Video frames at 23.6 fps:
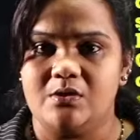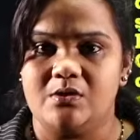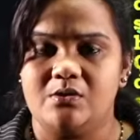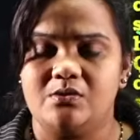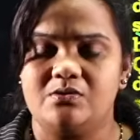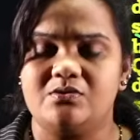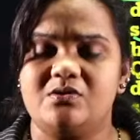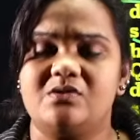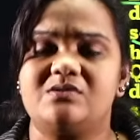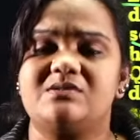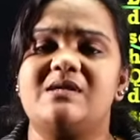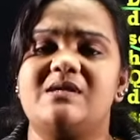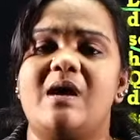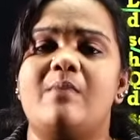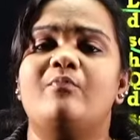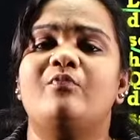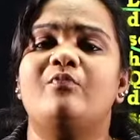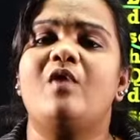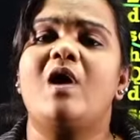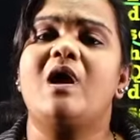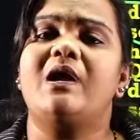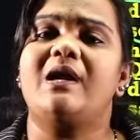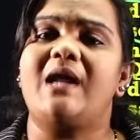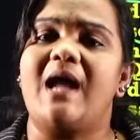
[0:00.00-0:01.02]
So
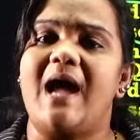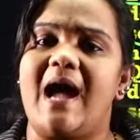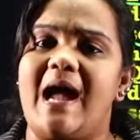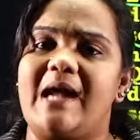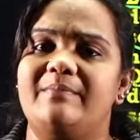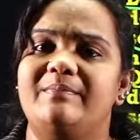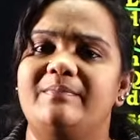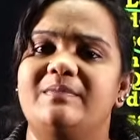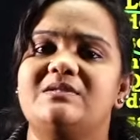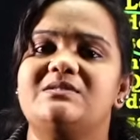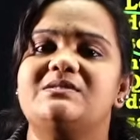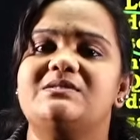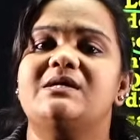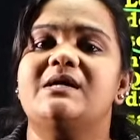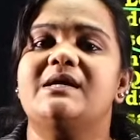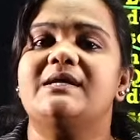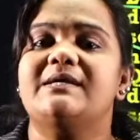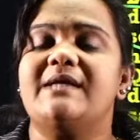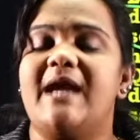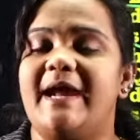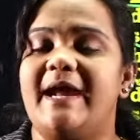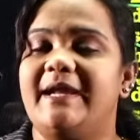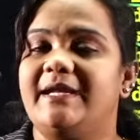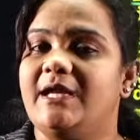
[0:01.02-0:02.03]
somewhat high means
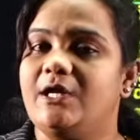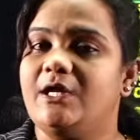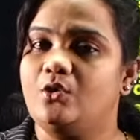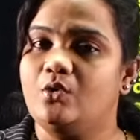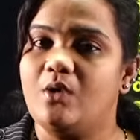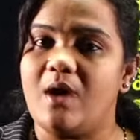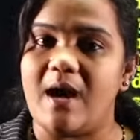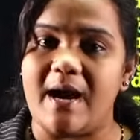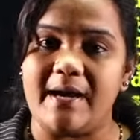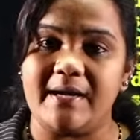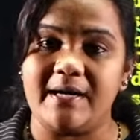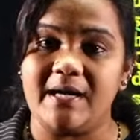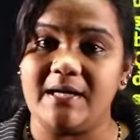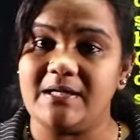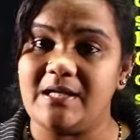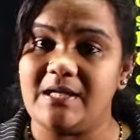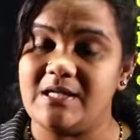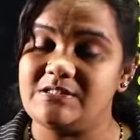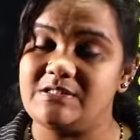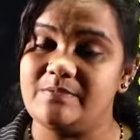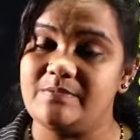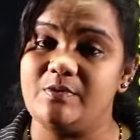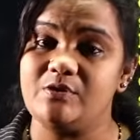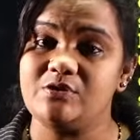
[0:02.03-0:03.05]
80 to 100
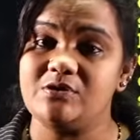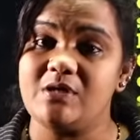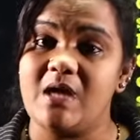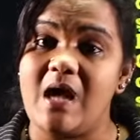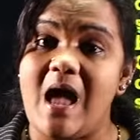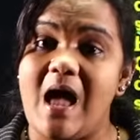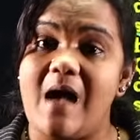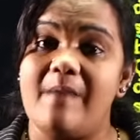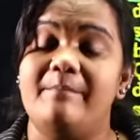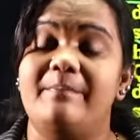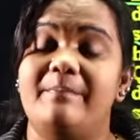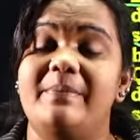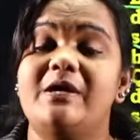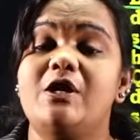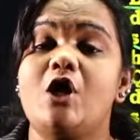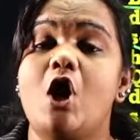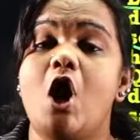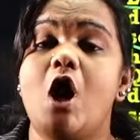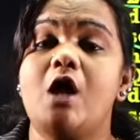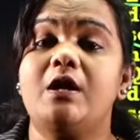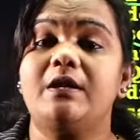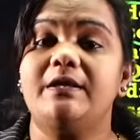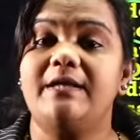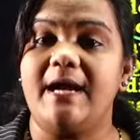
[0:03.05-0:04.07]
decibels.
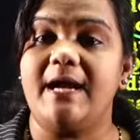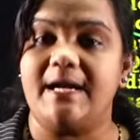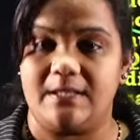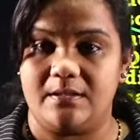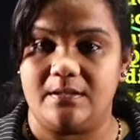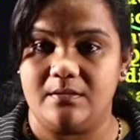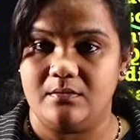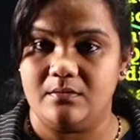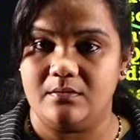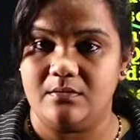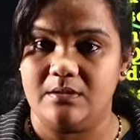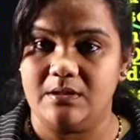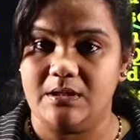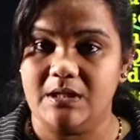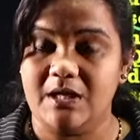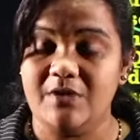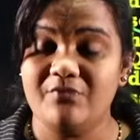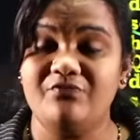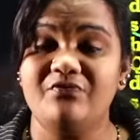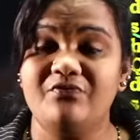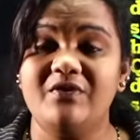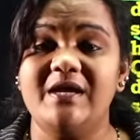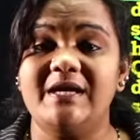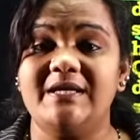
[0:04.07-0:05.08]
Beyond that,
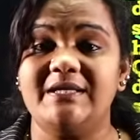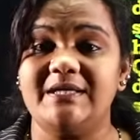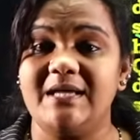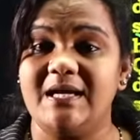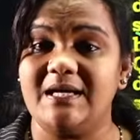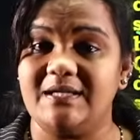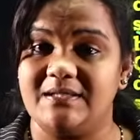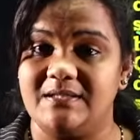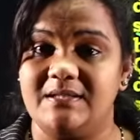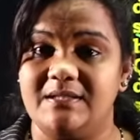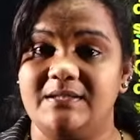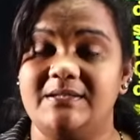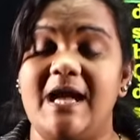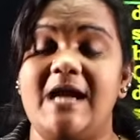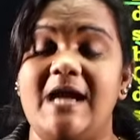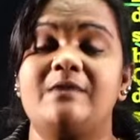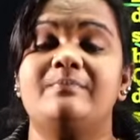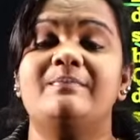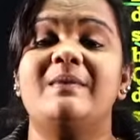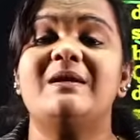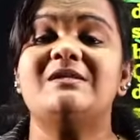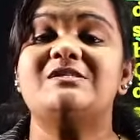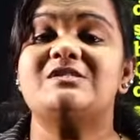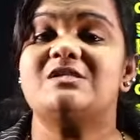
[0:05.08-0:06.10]
if we hear that
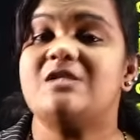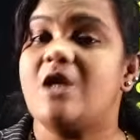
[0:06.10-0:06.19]
much